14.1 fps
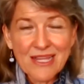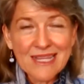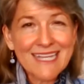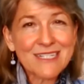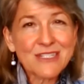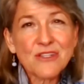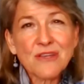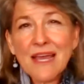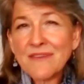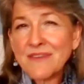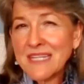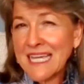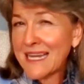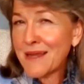Like, do you
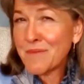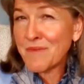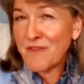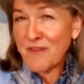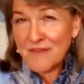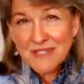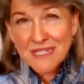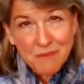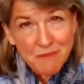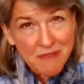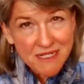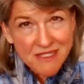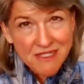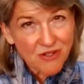get to get up 15
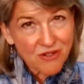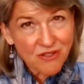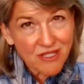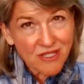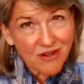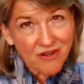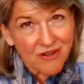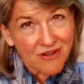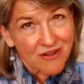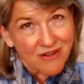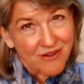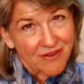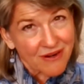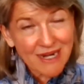minutes earlier,
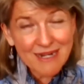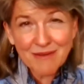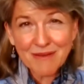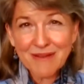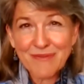right?